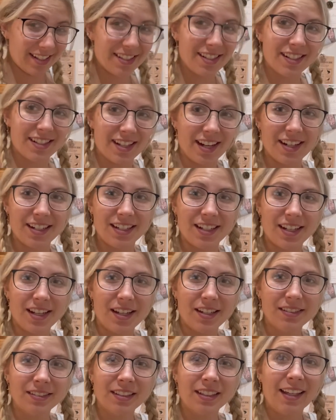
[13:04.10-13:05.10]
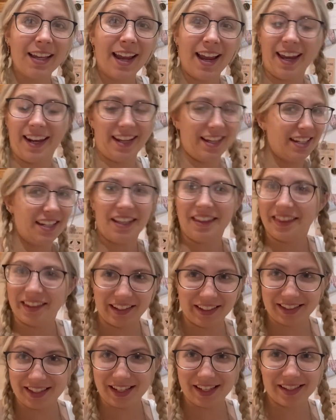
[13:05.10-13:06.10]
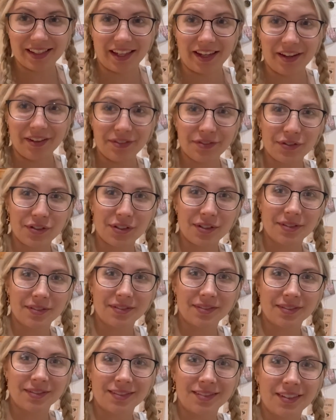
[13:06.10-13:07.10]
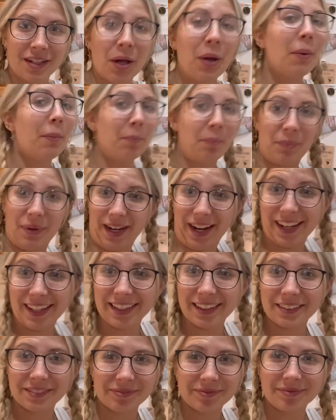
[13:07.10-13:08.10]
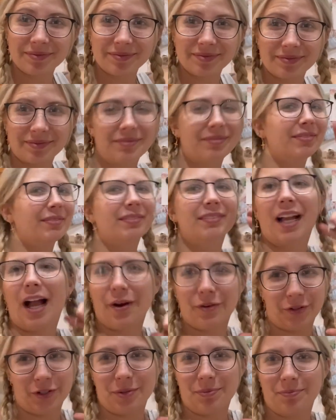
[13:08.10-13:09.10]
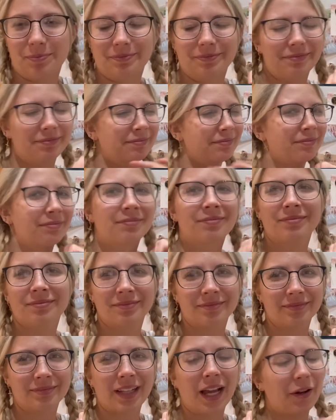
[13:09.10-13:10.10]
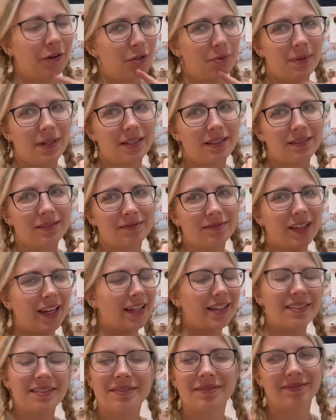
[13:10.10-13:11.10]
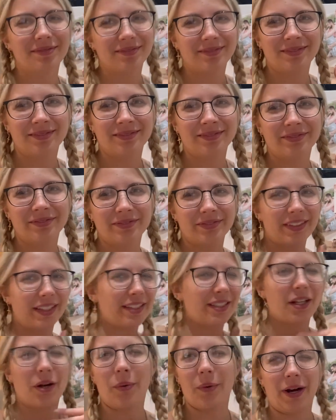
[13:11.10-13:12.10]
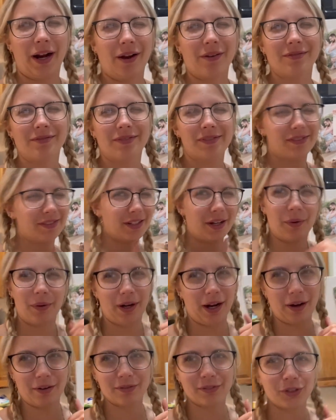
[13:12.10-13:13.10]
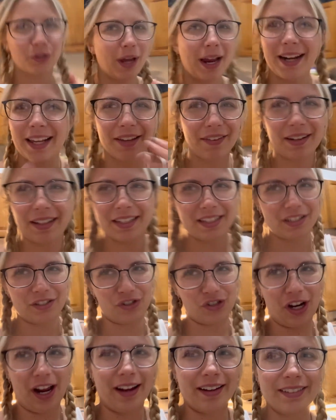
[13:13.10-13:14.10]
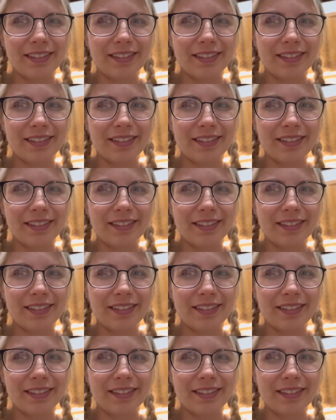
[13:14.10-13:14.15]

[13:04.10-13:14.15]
this idea, and I get that it's his gift, but I counters counter space. Like it's gonna work out. It's gonna work out. You gotta give it at least a shot.